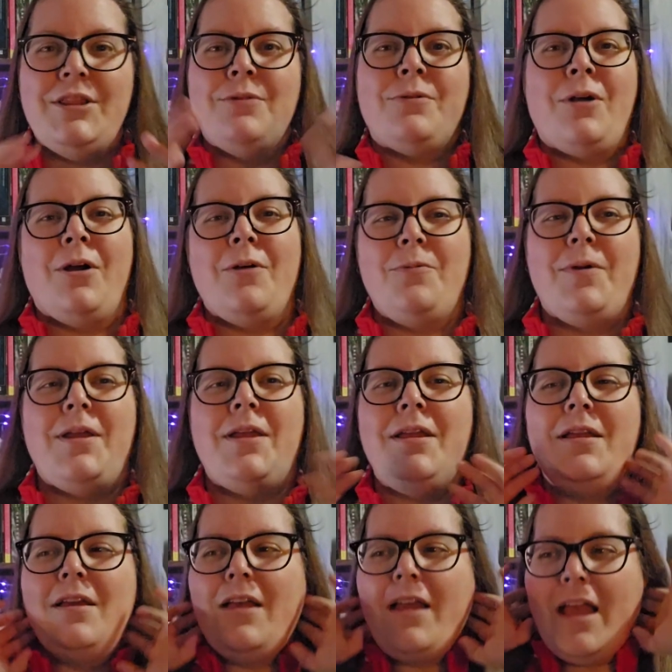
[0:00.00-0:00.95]
in the wrong
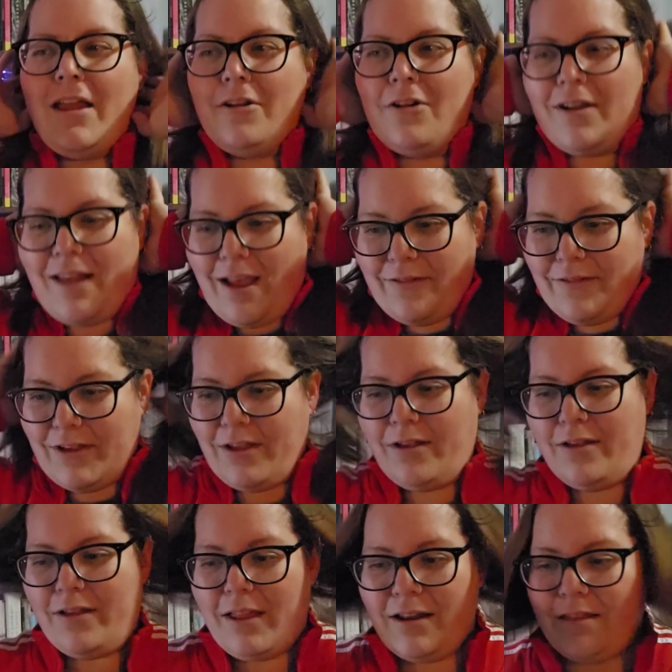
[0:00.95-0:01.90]
way and not having
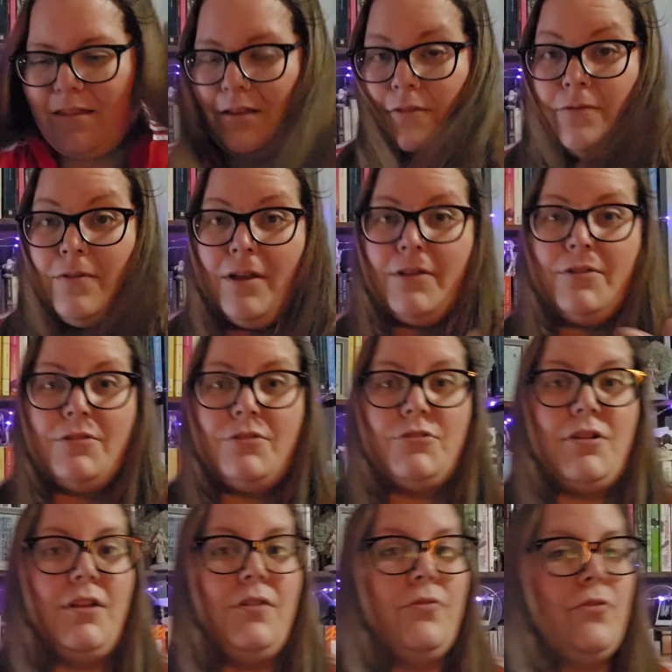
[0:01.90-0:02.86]
anything of value to
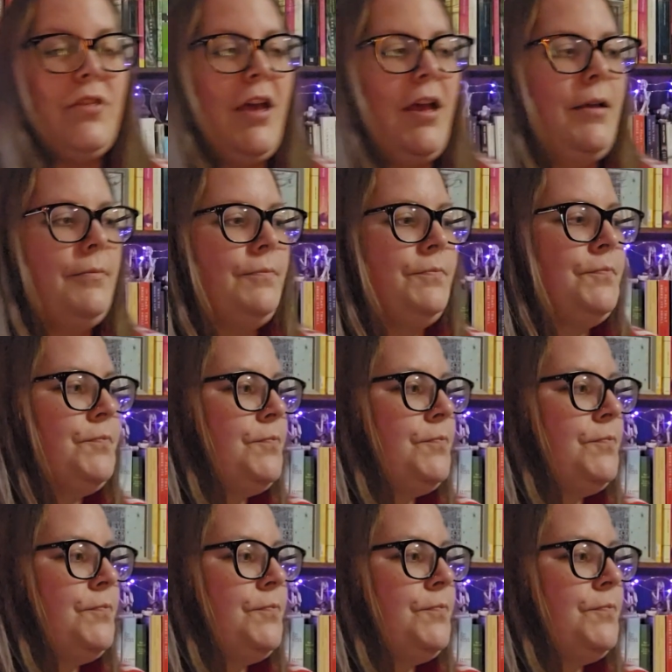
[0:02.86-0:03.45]
trade for that.